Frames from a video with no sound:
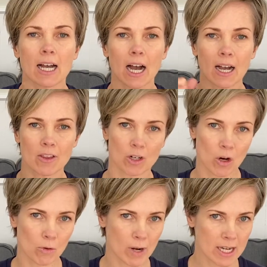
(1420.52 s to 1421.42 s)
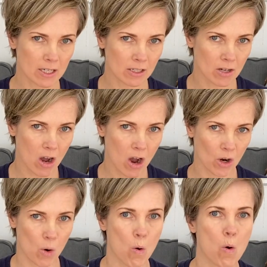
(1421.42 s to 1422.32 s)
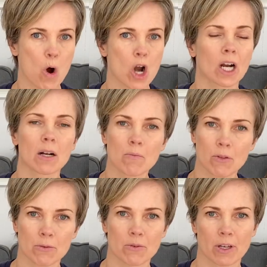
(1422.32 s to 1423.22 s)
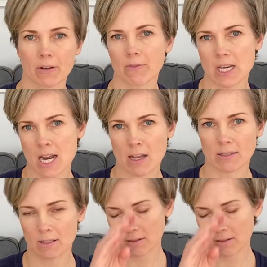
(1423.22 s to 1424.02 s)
Either go right to dog or come through the vinyasa.